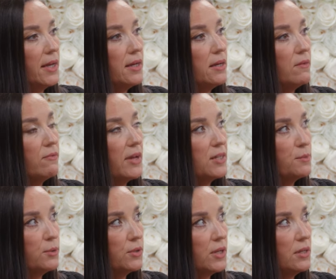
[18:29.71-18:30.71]
and
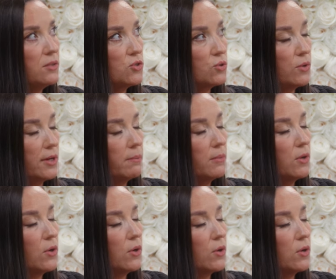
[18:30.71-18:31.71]
Facebook and Instagram
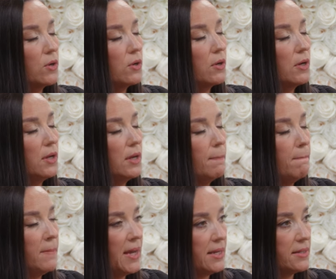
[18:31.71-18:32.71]
are
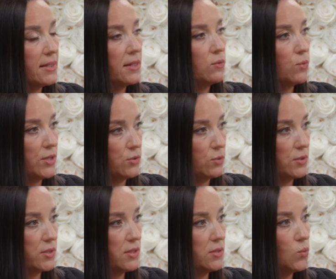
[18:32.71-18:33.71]
amazing
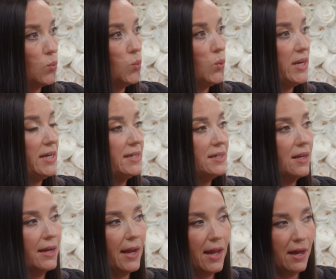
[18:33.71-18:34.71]
resources. Okay. We did
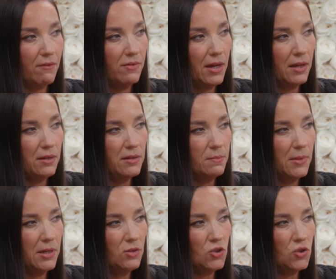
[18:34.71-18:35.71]
not have that as
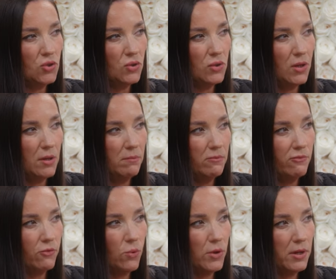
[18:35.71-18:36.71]
much mm-hmm. um,
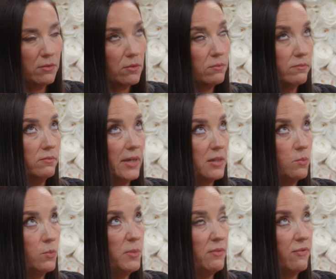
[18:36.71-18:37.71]
four or it
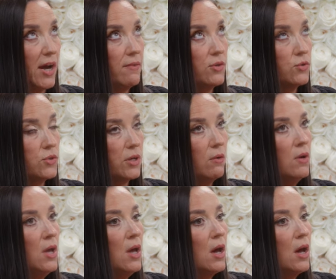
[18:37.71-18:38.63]
would be five years ago.